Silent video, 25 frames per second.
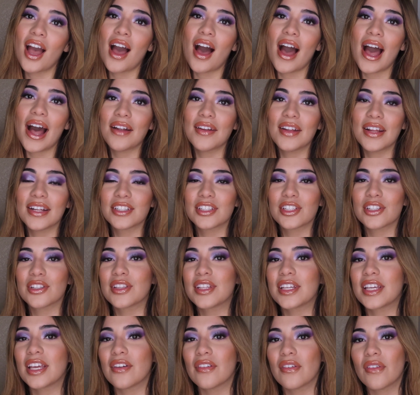How to enter
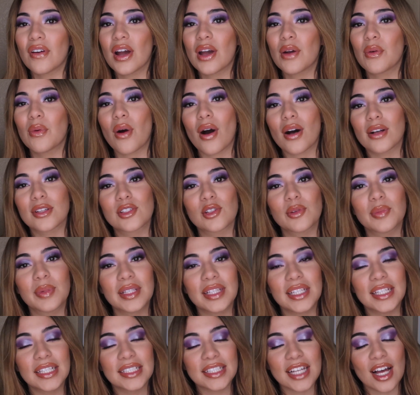the giveaway will also be
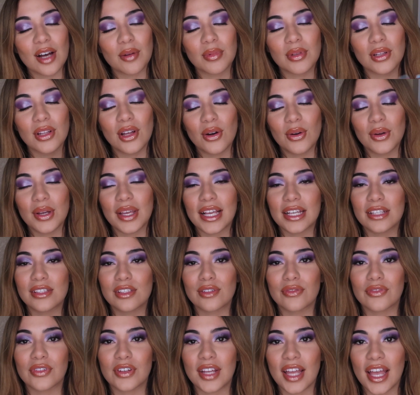linked down below in case
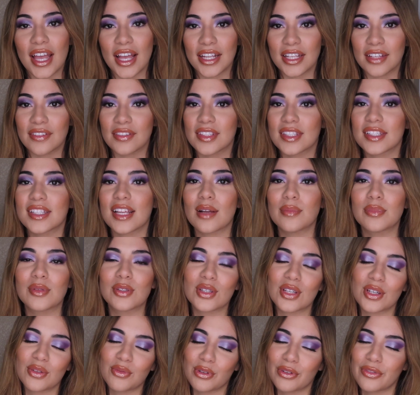you forget any of the steps.
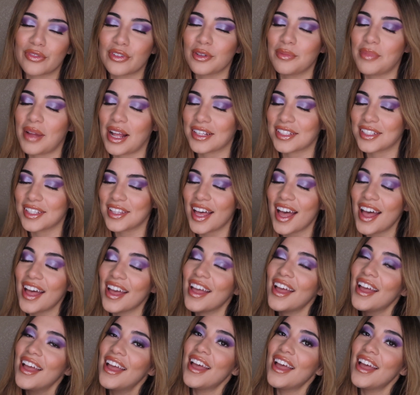You can refer back to that.